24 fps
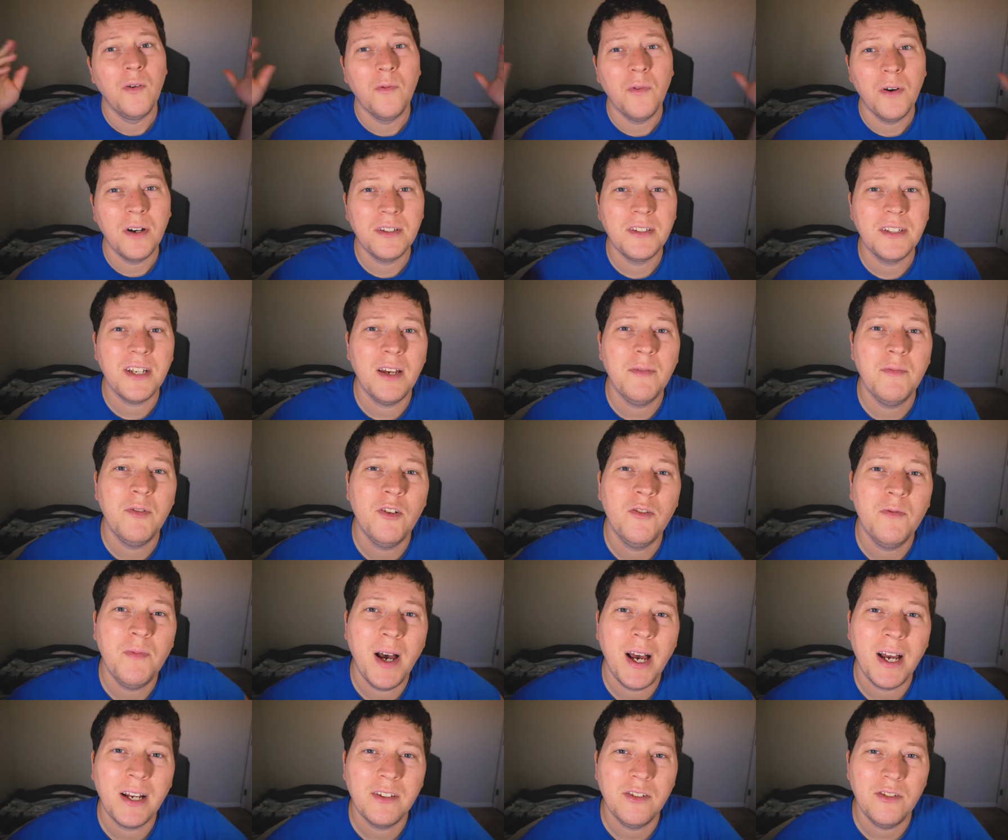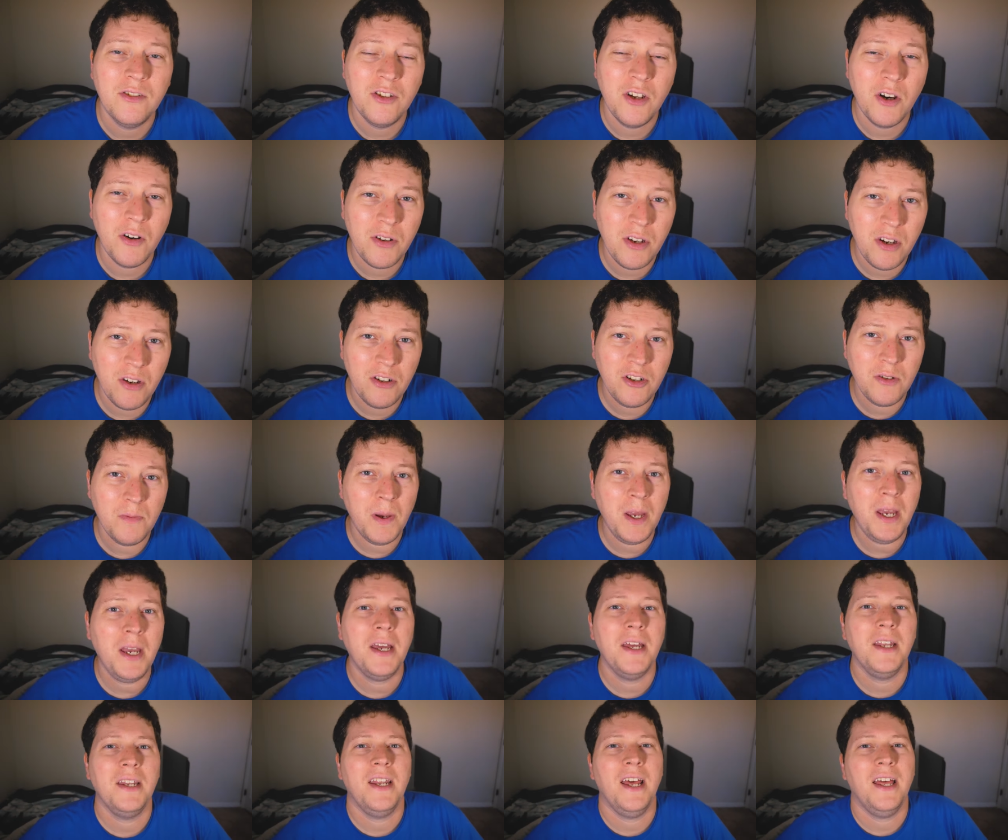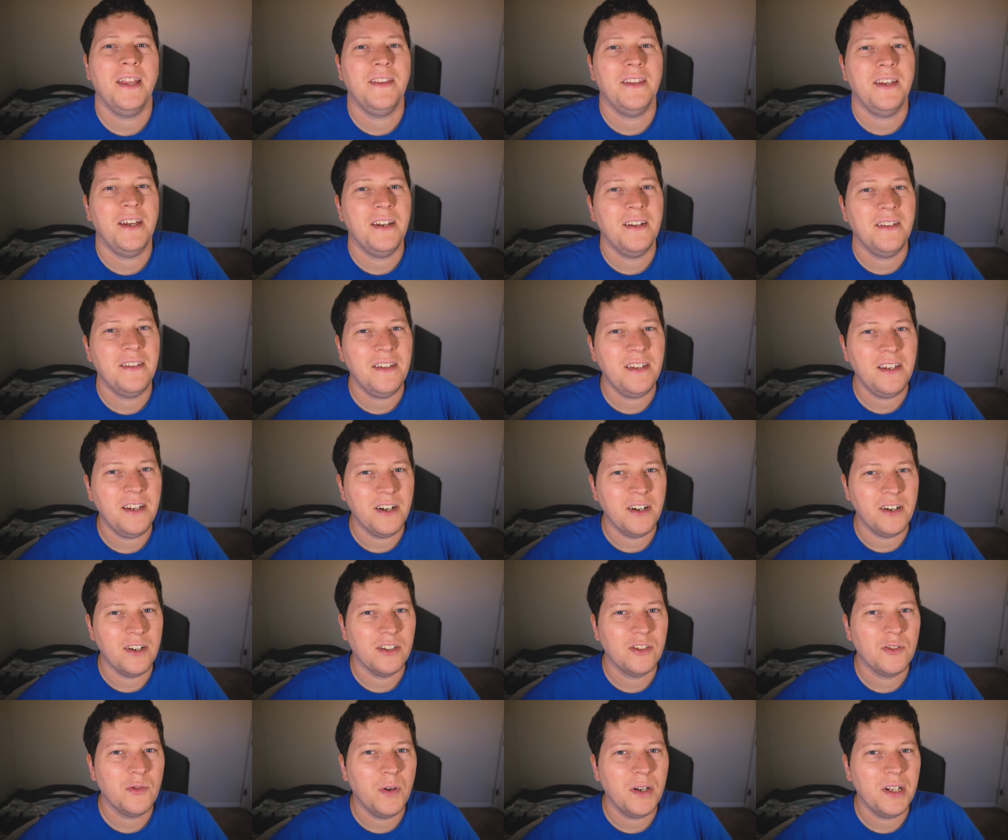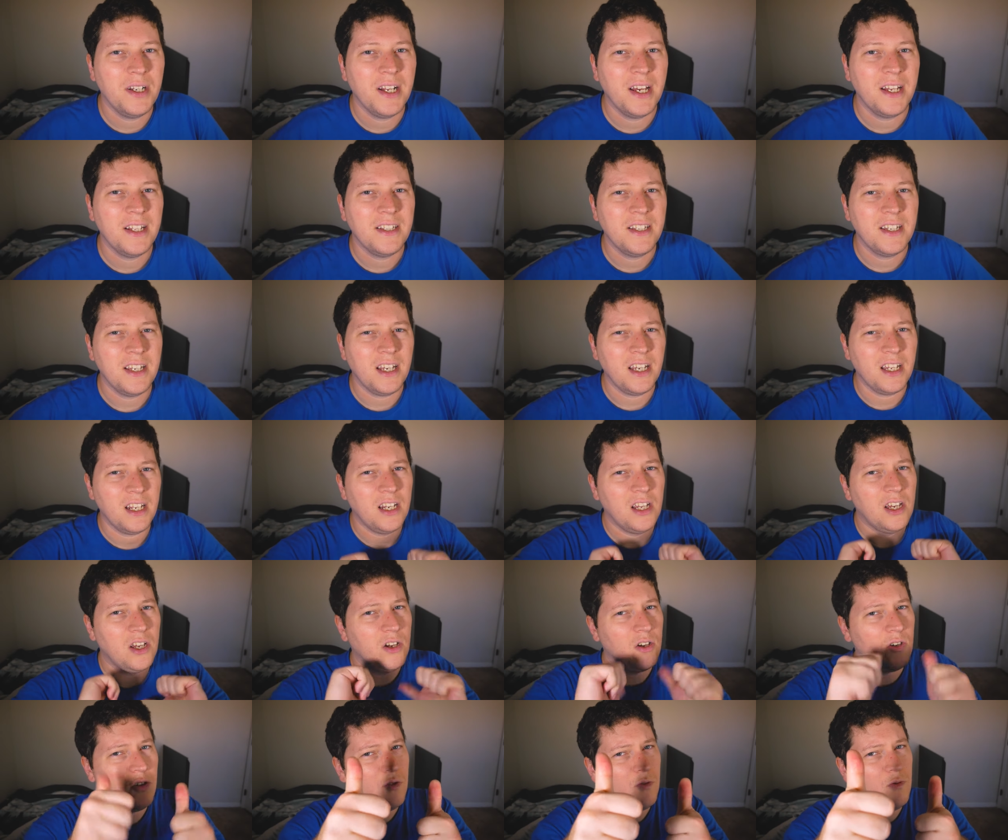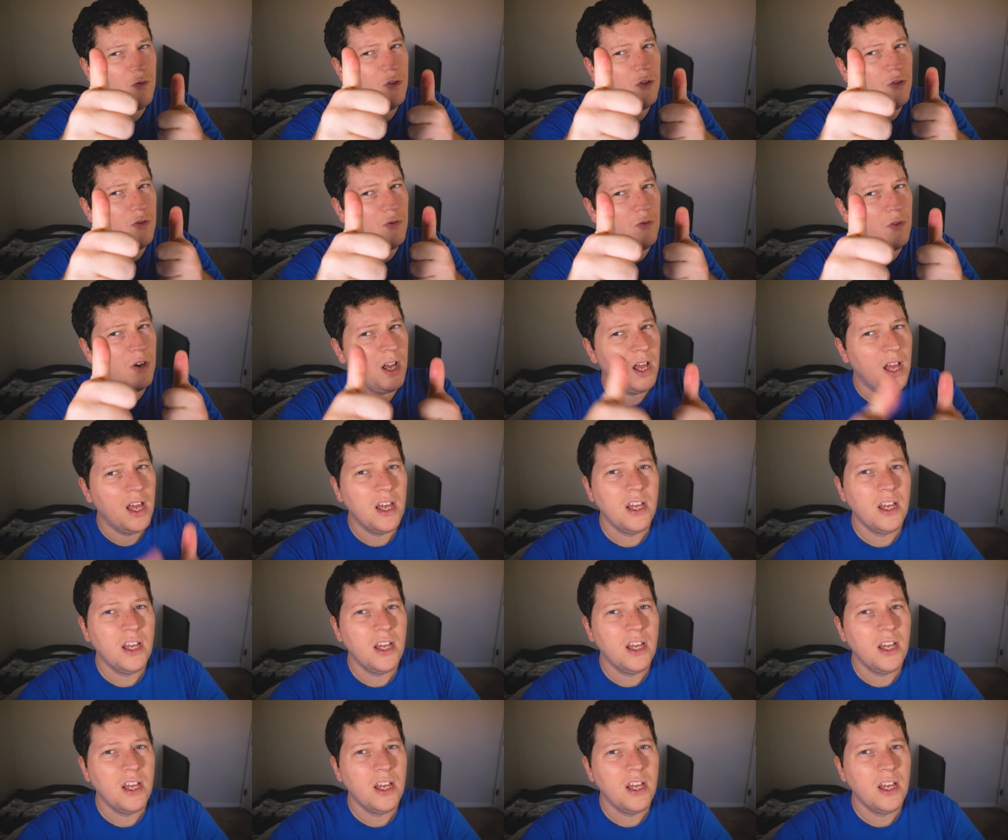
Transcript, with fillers: once I move back to Tokyo, Japan at the end of the year, 2019. Woo.